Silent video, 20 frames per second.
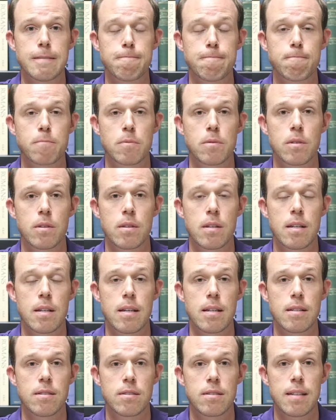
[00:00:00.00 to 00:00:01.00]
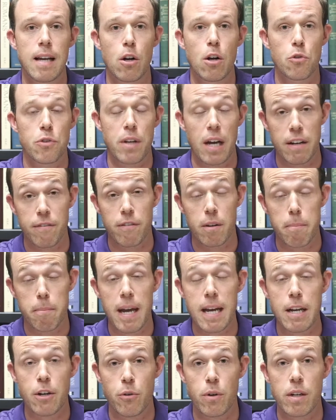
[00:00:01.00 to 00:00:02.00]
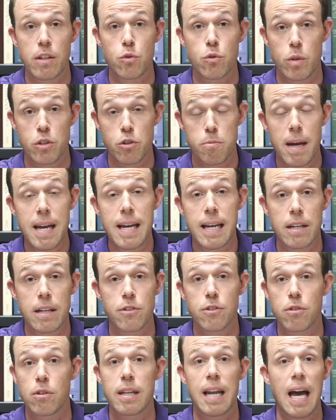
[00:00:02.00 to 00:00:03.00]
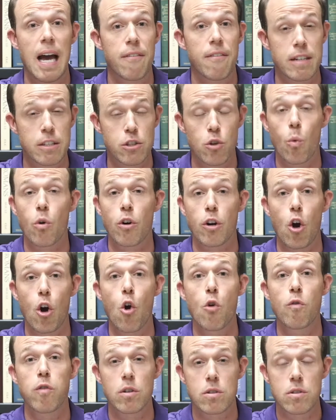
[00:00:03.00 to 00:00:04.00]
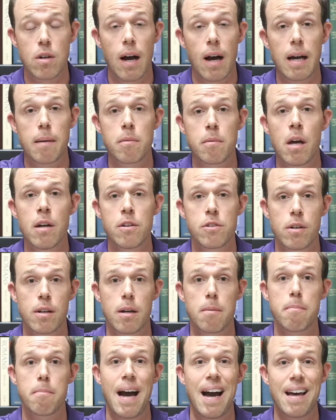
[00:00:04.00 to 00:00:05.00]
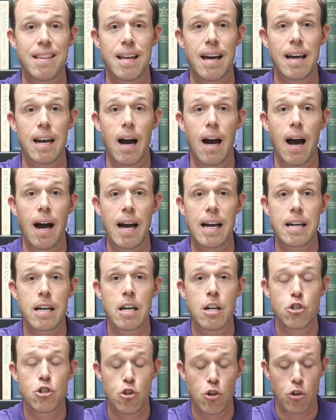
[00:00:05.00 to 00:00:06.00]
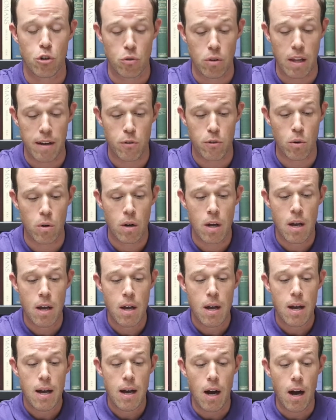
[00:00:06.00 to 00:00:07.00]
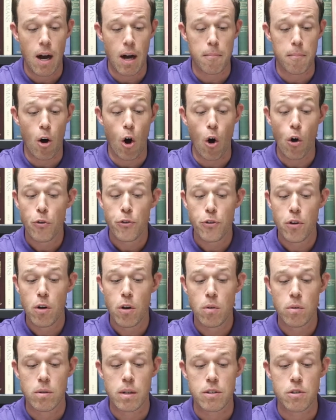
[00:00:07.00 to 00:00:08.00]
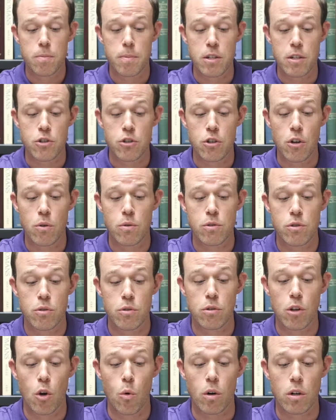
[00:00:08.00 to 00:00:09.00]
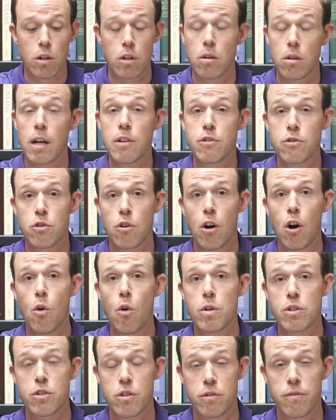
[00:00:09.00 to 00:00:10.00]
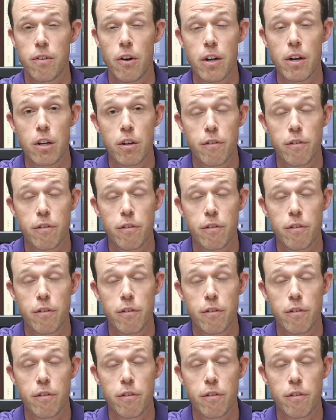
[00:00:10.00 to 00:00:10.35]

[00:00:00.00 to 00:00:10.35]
the cells out of the pancreas which make insulin having to work overtime to combat that high sugar level. Also, it's been shown to lower cholesterol, which is very good